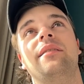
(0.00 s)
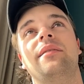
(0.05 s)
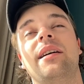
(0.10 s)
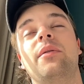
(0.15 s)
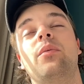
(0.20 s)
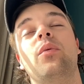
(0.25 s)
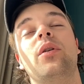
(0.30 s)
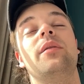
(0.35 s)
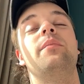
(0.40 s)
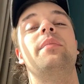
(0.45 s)

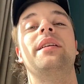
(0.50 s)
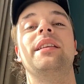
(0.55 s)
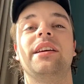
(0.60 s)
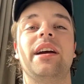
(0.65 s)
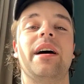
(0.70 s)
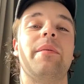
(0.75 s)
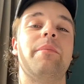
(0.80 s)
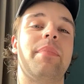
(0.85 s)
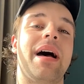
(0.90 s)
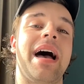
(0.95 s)
wanted me to
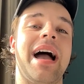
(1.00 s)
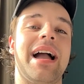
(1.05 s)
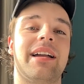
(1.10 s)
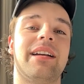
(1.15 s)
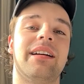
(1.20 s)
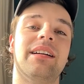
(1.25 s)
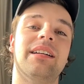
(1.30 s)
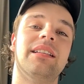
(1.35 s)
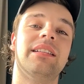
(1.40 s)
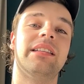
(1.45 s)
come
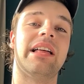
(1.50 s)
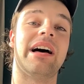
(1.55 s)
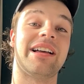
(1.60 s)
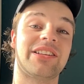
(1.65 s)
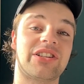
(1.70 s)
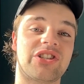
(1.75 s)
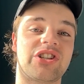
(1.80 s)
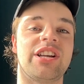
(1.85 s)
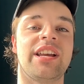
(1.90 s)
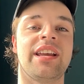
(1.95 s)
back
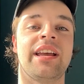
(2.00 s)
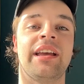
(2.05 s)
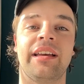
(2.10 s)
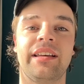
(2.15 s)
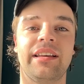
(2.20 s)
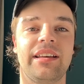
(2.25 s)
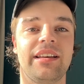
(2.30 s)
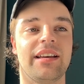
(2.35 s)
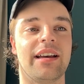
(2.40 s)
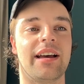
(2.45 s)
last year
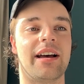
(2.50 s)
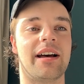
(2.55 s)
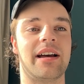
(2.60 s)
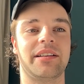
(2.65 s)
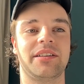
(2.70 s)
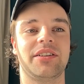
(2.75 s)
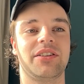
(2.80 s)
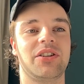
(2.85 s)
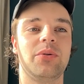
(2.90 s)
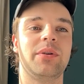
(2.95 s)

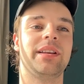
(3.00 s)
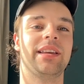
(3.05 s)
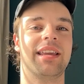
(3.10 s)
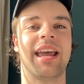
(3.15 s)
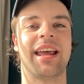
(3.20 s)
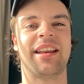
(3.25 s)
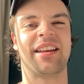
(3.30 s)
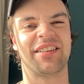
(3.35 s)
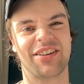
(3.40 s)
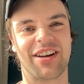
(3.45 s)
to do it
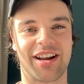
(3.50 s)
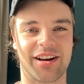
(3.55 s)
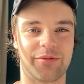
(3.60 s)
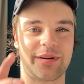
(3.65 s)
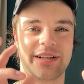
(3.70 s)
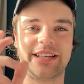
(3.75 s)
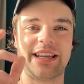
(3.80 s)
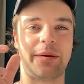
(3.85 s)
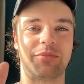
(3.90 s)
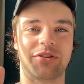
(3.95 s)
again as kind of
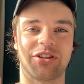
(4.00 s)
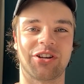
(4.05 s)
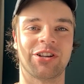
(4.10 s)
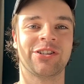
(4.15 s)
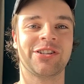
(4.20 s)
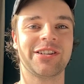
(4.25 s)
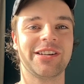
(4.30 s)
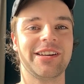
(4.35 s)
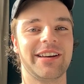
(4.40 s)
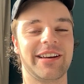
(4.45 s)

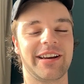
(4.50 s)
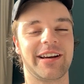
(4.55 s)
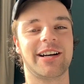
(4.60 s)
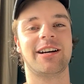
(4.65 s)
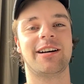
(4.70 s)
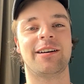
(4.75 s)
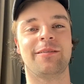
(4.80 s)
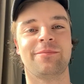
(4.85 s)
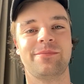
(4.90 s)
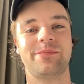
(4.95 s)
redemption,
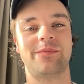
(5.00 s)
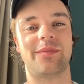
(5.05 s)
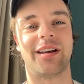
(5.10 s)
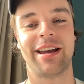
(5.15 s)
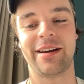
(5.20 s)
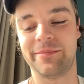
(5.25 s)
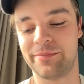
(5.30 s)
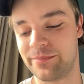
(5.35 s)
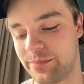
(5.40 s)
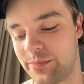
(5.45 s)

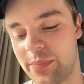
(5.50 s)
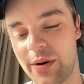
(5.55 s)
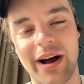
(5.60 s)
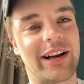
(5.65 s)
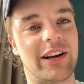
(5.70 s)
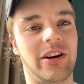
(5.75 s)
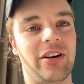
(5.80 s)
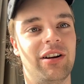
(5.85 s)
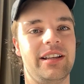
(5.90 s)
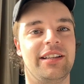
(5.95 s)
and by
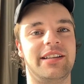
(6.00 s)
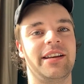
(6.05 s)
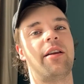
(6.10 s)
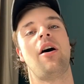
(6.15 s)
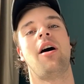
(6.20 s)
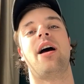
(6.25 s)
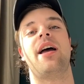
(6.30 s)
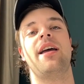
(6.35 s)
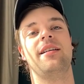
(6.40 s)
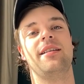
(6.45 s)
golly did
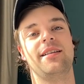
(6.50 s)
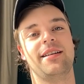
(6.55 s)
I.